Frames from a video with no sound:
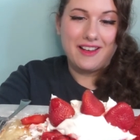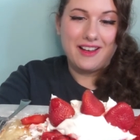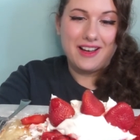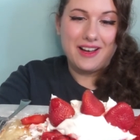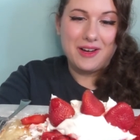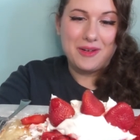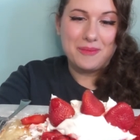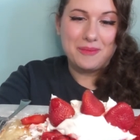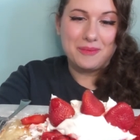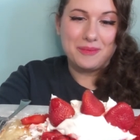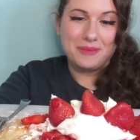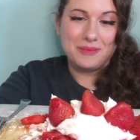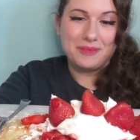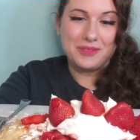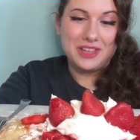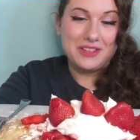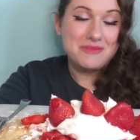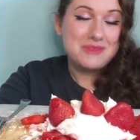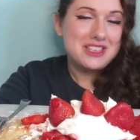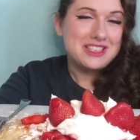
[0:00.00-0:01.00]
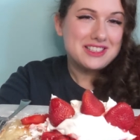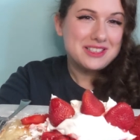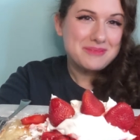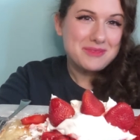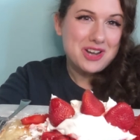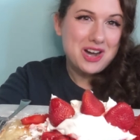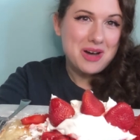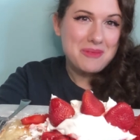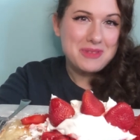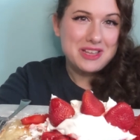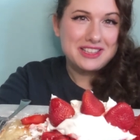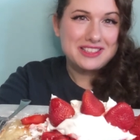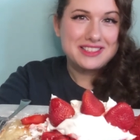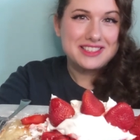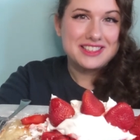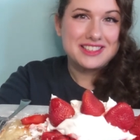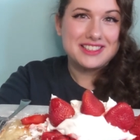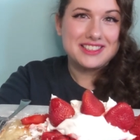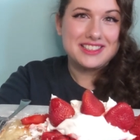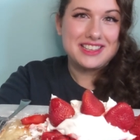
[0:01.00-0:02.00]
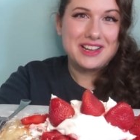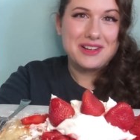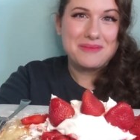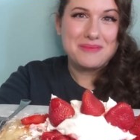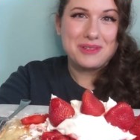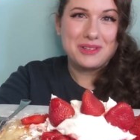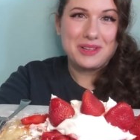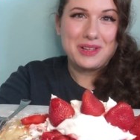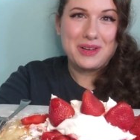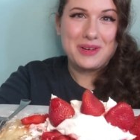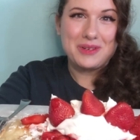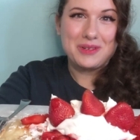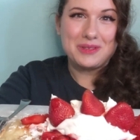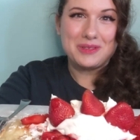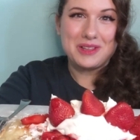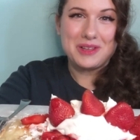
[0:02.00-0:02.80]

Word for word: Um, leave me some comments down below.